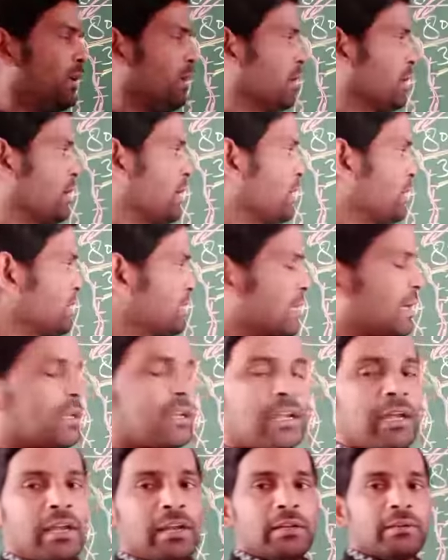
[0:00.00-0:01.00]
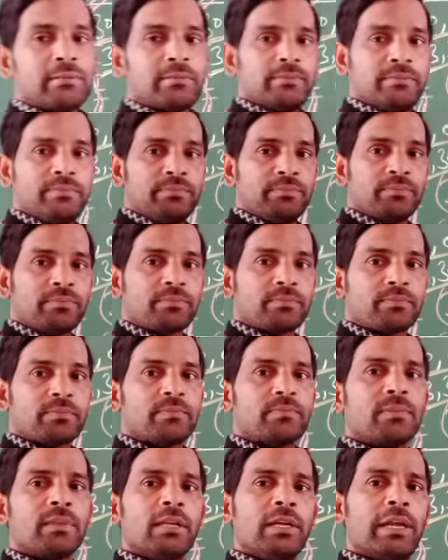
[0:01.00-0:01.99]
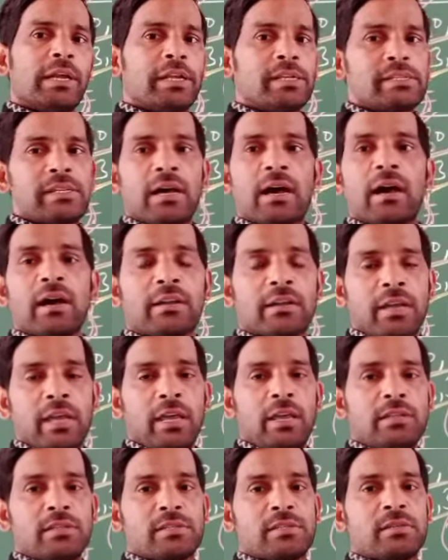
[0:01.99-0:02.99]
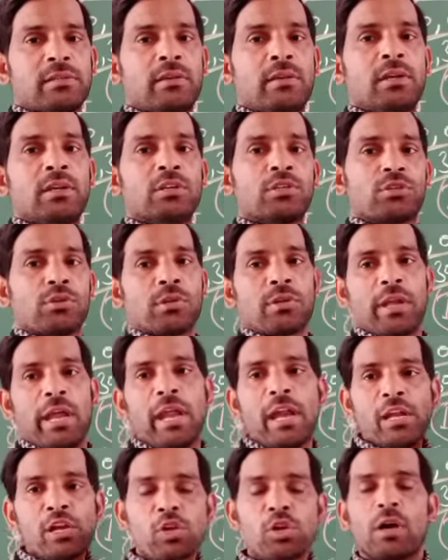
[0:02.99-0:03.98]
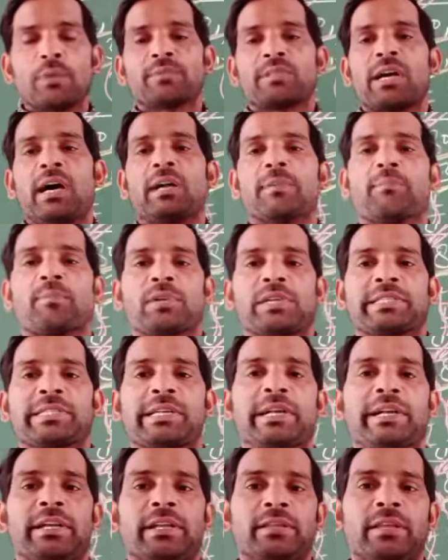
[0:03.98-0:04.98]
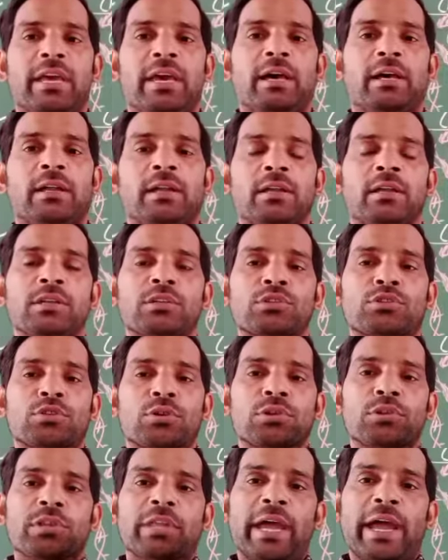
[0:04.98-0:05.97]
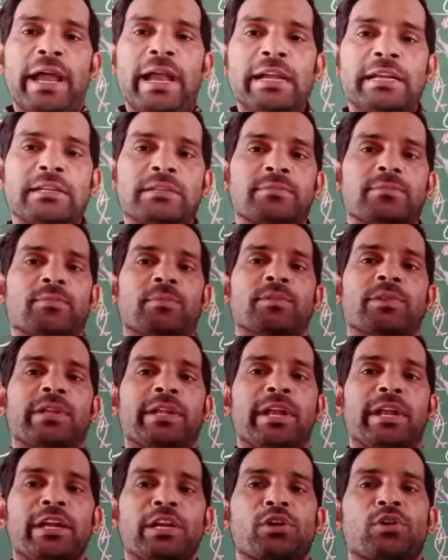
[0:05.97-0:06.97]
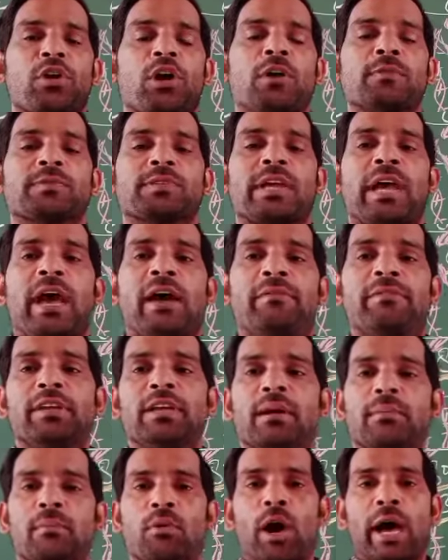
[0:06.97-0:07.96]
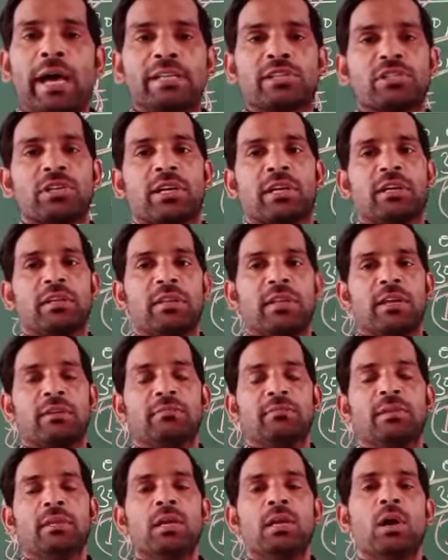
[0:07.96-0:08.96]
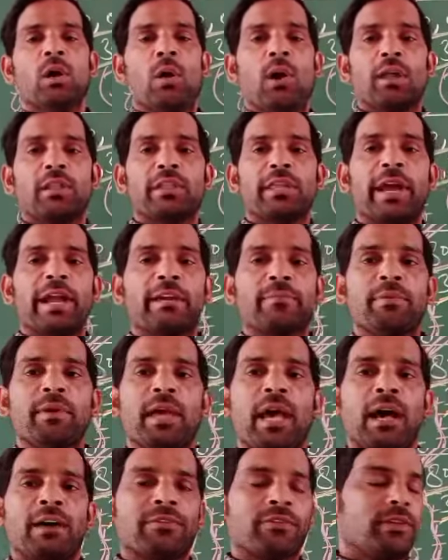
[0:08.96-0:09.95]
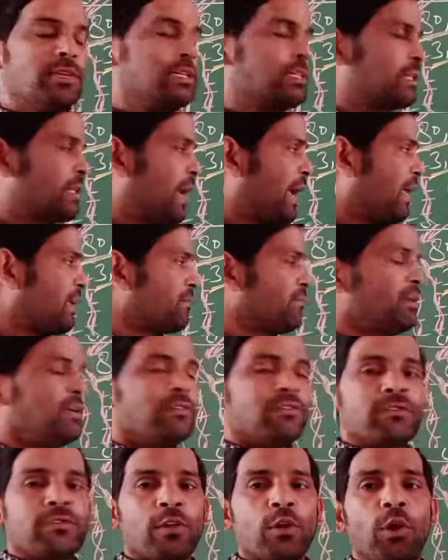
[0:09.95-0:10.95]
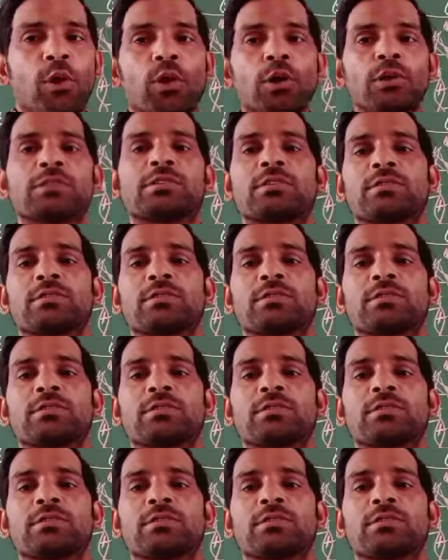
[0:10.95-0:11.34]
it is a rain, it is a rains. So raindrops are present there, so that raindrops having a moisture in them, on that behalf it can be flows